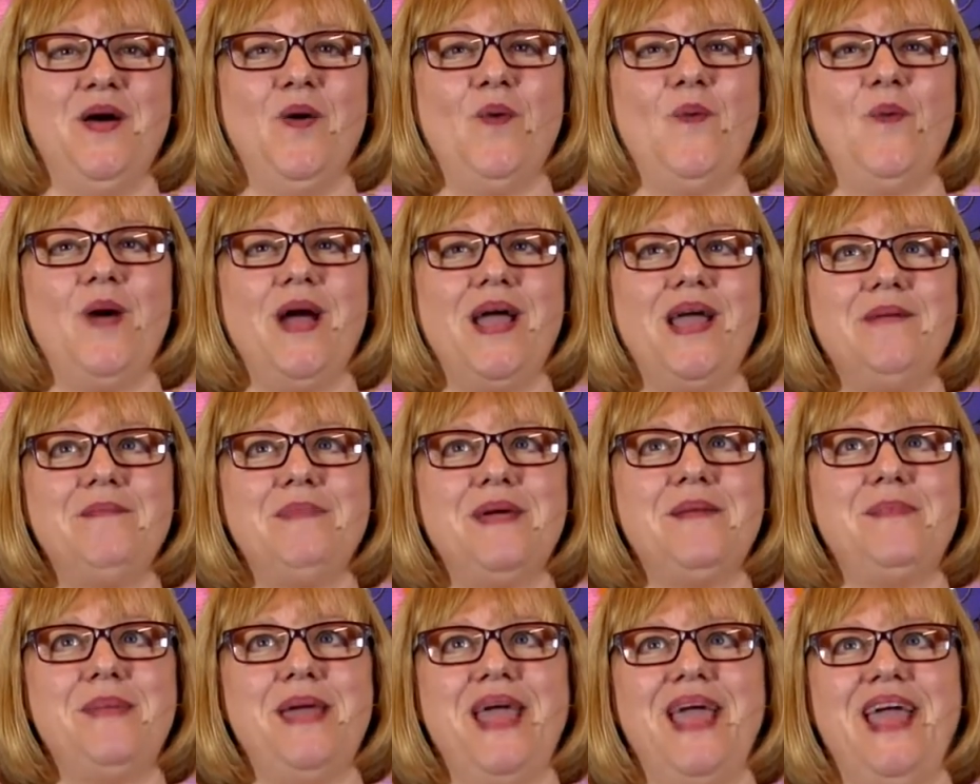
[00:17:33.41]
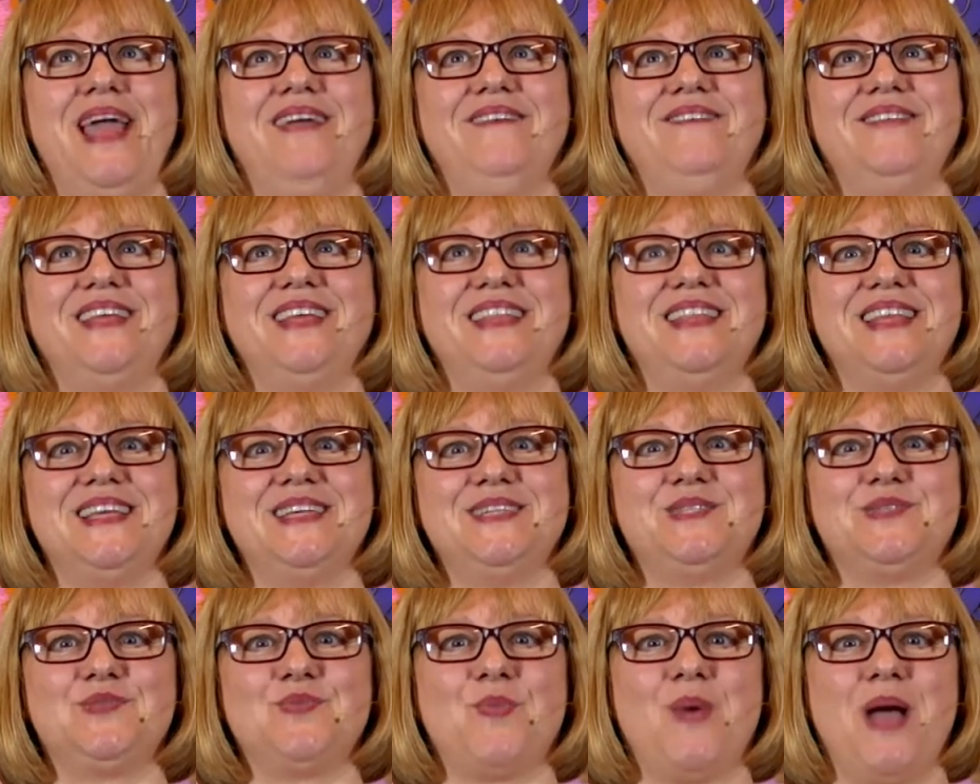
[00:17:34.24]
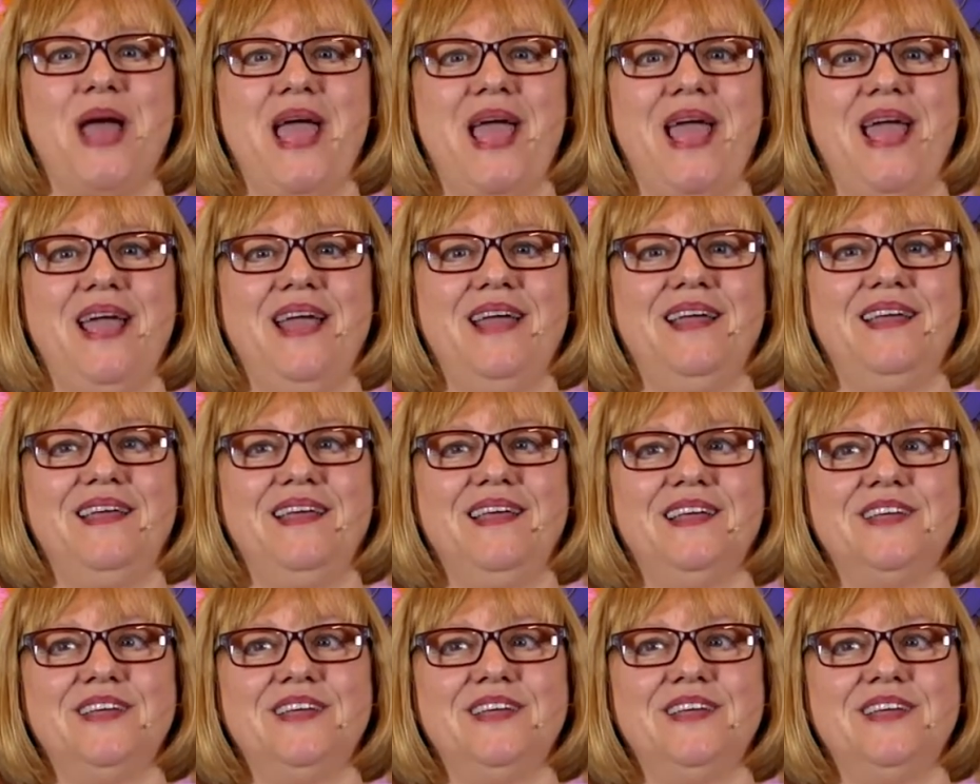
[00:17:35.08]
Why am I behaving this way?